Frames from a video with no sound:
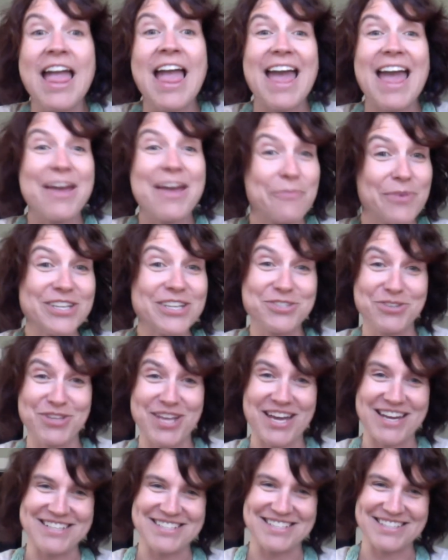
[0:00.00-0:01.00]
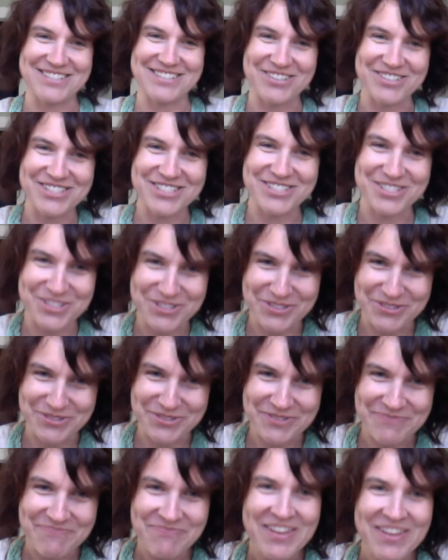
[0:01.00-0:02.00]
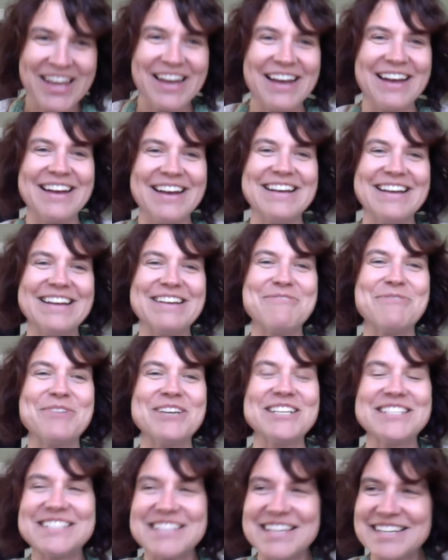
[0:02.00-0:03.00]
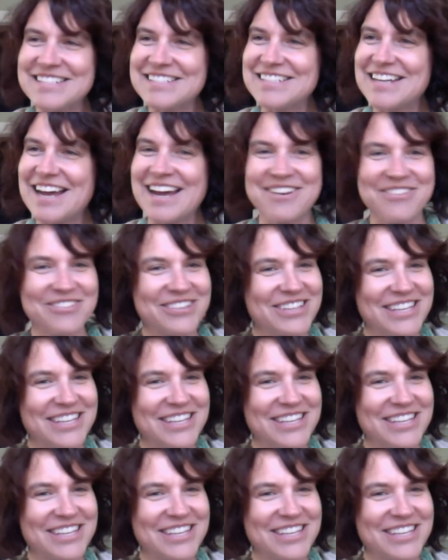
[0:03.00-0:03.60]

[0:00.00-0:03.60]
And we do that as adults too. Uh, we just, I don't think,